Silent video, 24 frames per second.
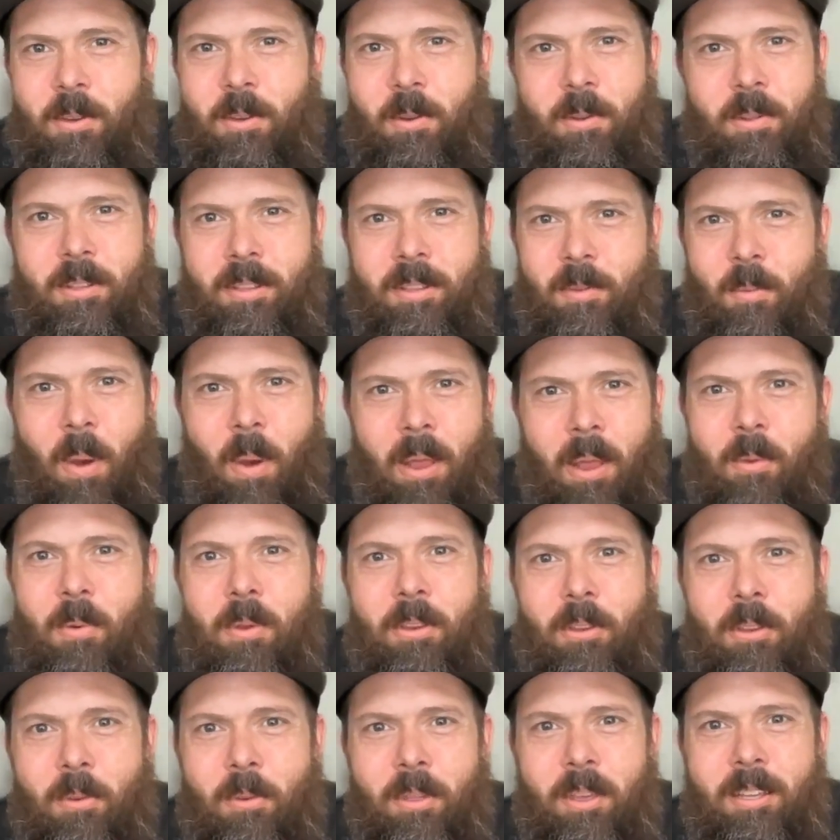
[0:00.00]
Why do we
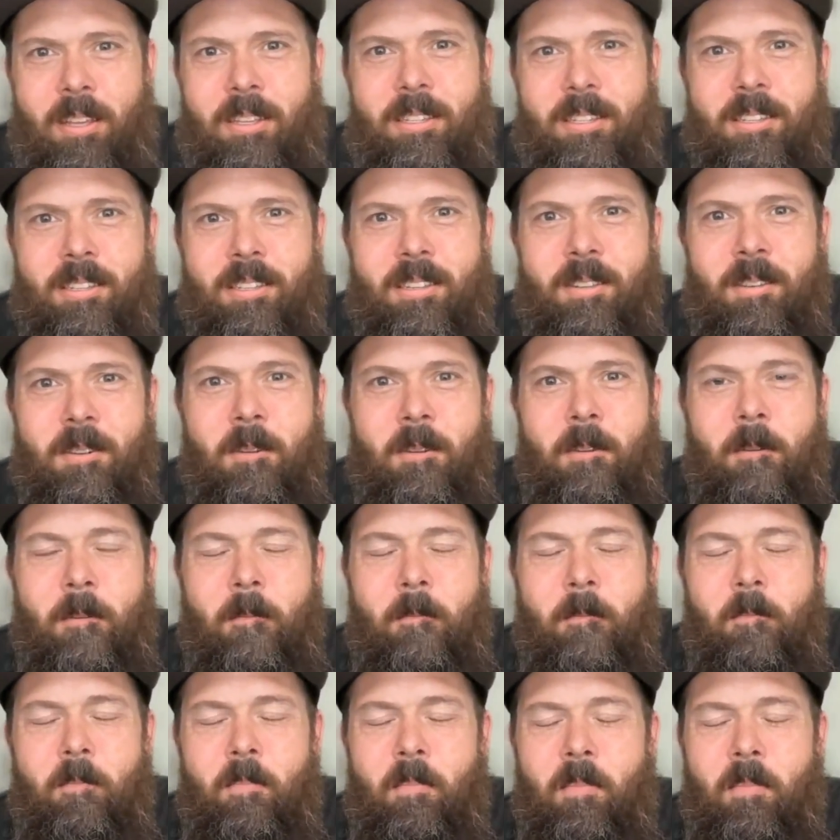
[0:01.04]
do this? Mm-hmm.